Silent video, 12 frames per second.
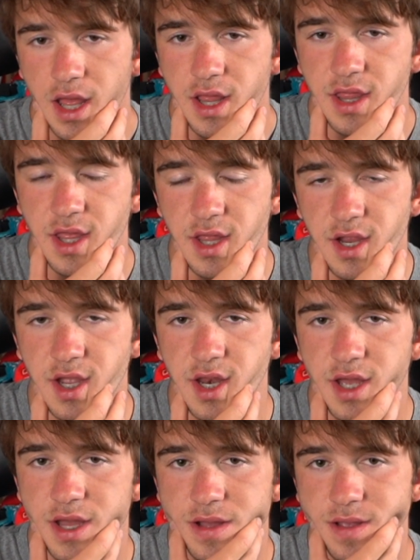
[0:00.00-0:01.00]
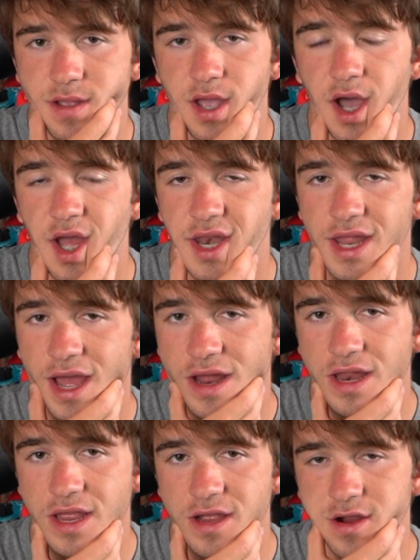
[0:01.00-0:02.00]
they're gonna cut
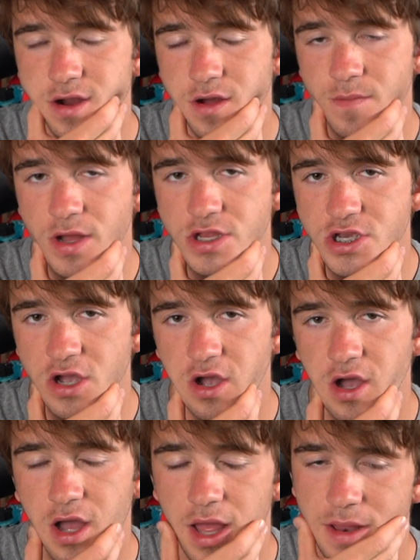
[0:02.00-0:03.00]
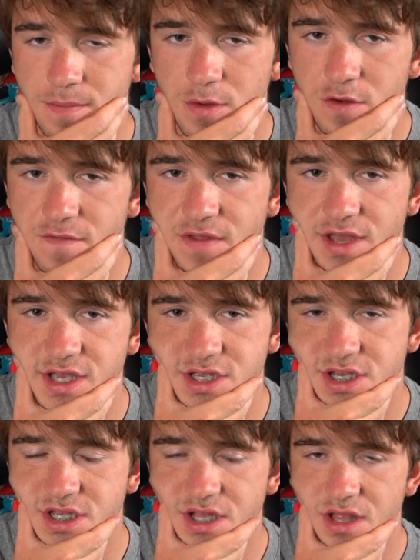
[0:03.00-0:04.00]
down here on my jaw and move this
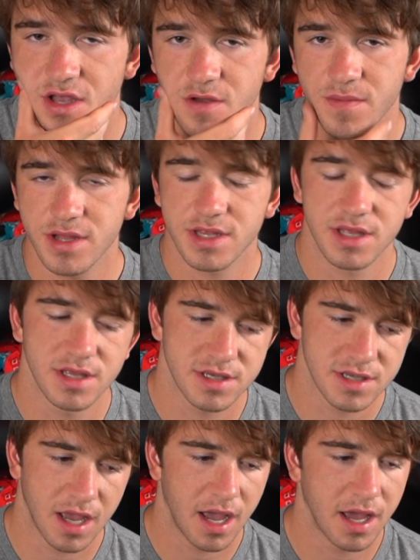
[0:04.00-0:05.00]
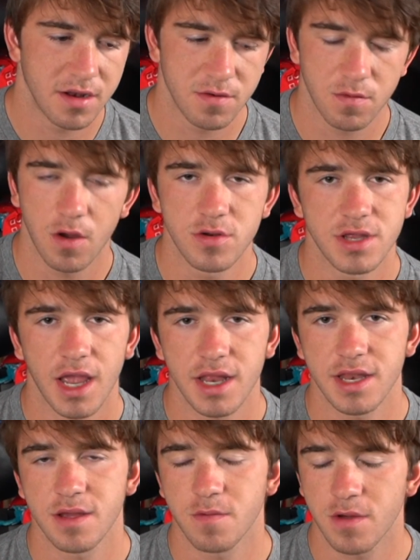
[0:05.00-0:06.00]
just a little bit to the side, or
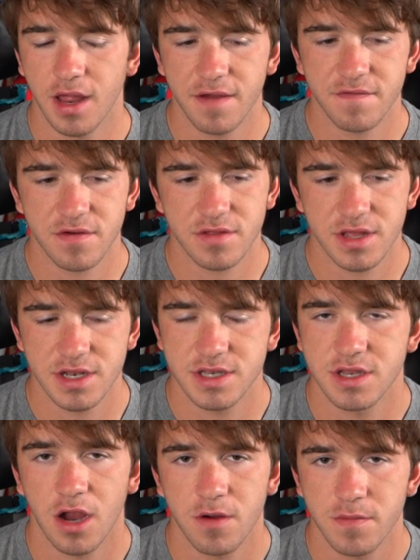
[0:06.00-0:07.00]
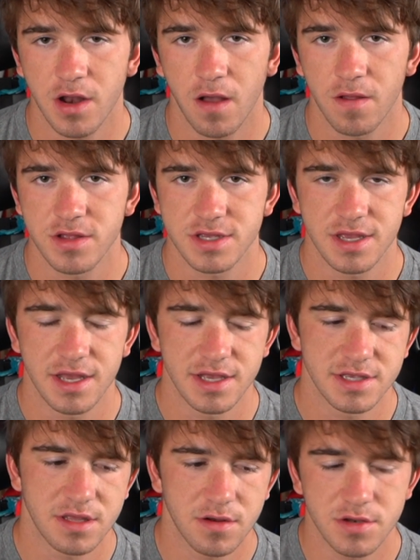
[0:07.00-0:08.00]
rotating it, whatever the terminology
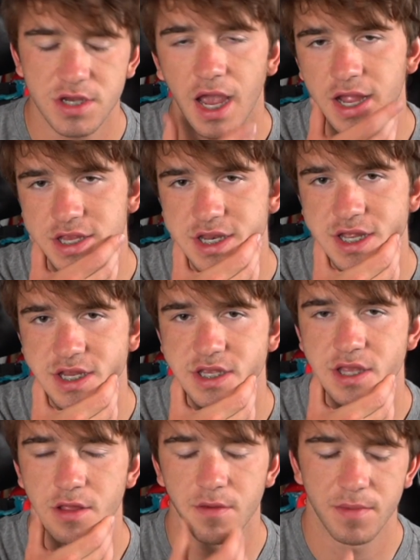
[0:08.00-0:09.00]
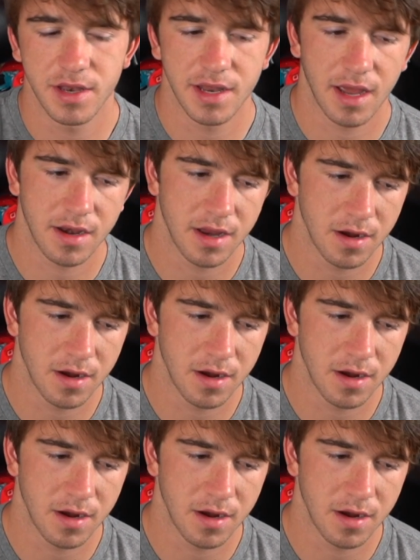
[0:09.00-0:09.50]
is. They're changing it just a little bit down